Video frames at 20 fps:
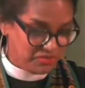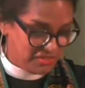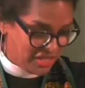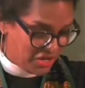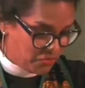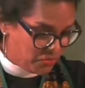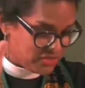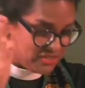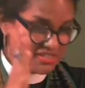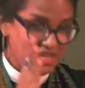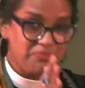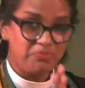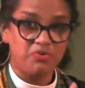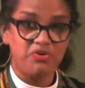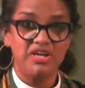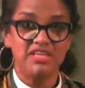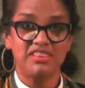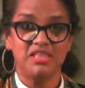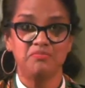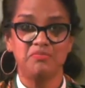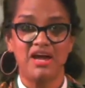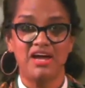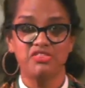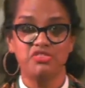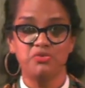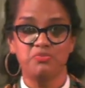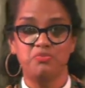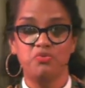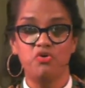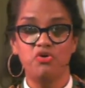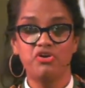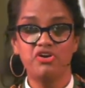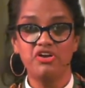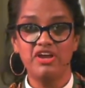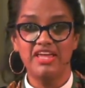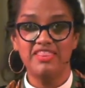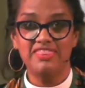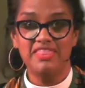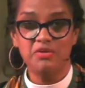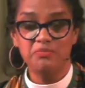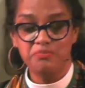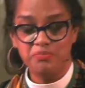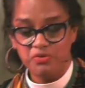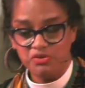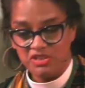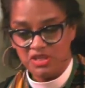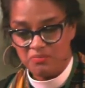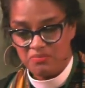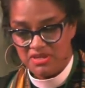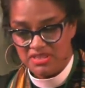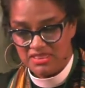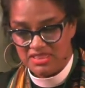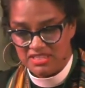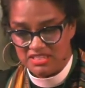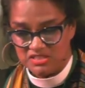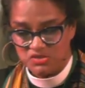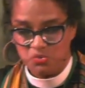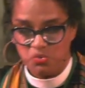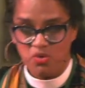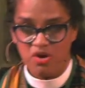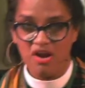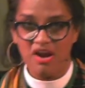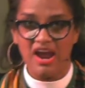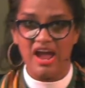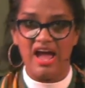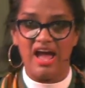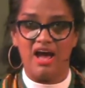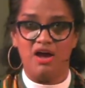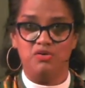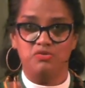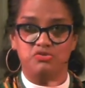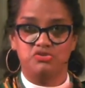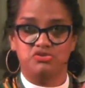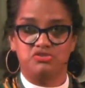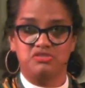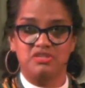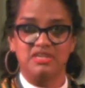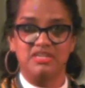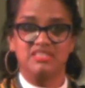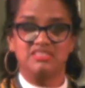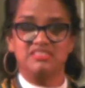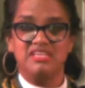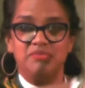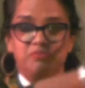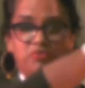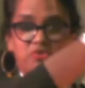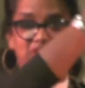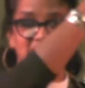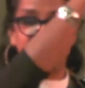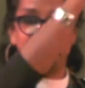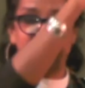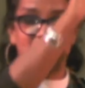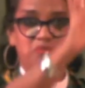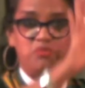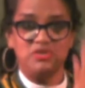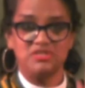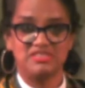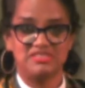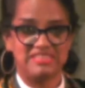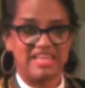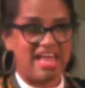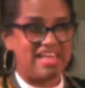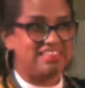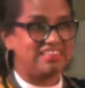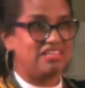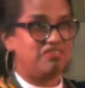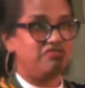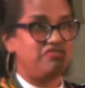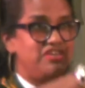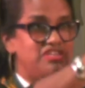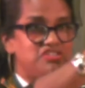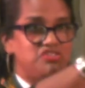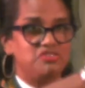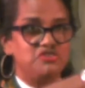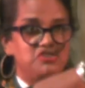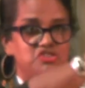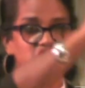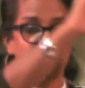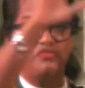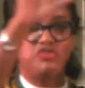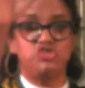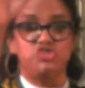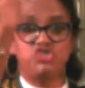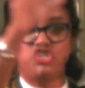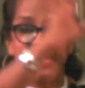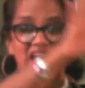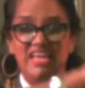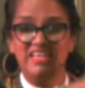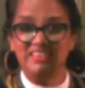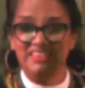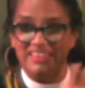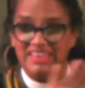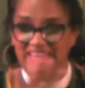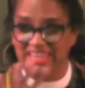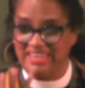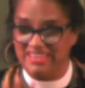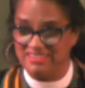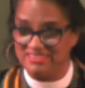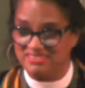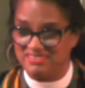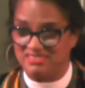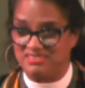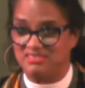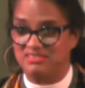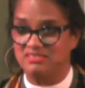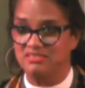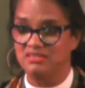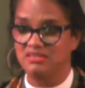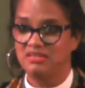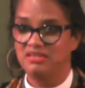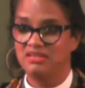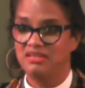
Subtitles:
They would separate them at the border and then put them in this warehouse that had divisions of chain links